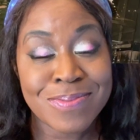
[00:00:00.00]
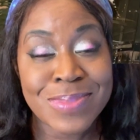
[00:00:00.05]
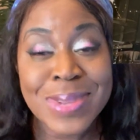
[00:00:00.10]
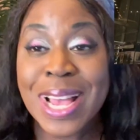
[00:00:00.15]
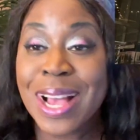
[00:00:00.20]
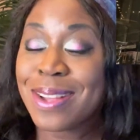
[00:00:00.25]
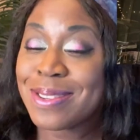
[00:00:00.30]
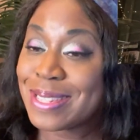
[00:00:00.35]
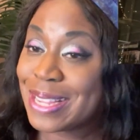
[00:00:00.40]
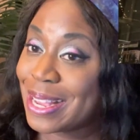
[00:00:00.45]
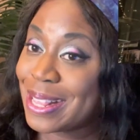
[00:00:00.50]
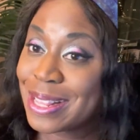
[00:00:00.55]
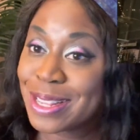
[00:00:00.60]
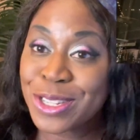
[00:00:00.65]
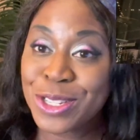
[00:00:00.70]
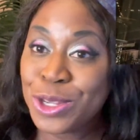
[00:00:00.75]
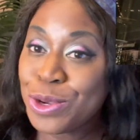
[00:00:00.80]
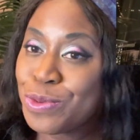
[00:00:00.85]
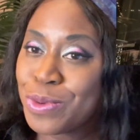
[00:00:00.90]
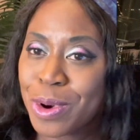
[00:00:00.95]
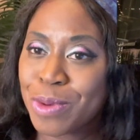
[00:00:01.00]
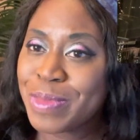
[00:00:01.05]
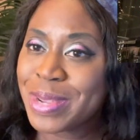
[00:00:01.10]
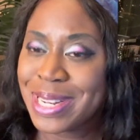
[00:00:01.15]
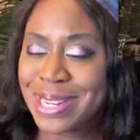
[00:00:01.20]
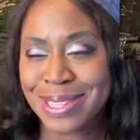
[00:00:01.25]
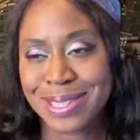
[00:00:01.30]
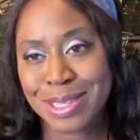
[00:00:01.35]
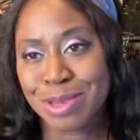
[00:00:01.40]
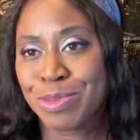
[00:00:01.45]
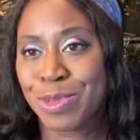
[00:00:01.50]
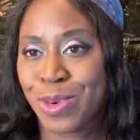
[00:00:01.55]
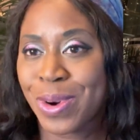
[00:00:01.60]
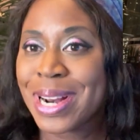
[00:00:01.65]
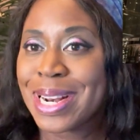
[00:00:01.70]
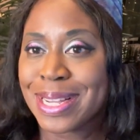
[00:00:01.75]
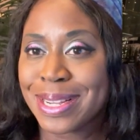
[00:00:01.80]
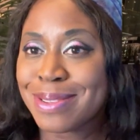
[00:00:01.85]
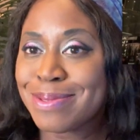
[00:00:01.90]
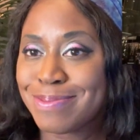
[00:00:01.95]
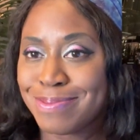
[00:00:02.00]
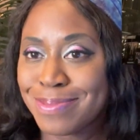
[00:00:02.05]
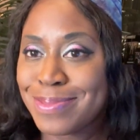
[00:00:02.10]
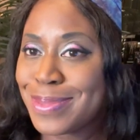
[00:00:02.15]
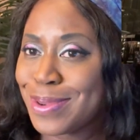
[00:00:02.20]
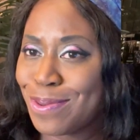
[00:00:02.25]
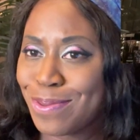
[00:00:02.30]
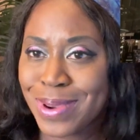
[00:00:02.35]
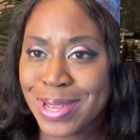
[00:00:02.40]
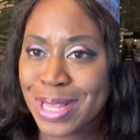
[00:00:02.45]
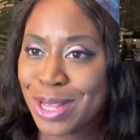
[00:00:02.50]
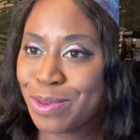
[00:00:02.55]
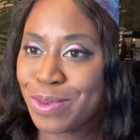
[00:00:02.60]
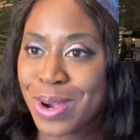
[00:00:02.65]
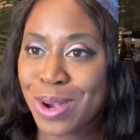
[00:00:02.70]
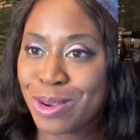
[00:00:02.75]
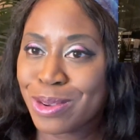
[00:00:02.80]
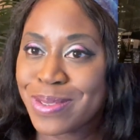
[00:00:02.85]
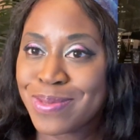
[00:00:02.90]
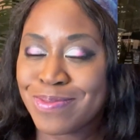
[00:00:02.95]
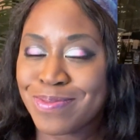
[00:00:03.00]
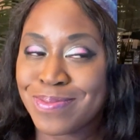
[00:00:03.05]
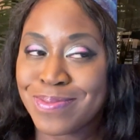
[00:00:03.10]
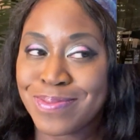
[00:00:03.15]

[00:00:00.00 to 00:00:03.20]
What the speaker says: I'll say this, you won't be disappointed. You really won't.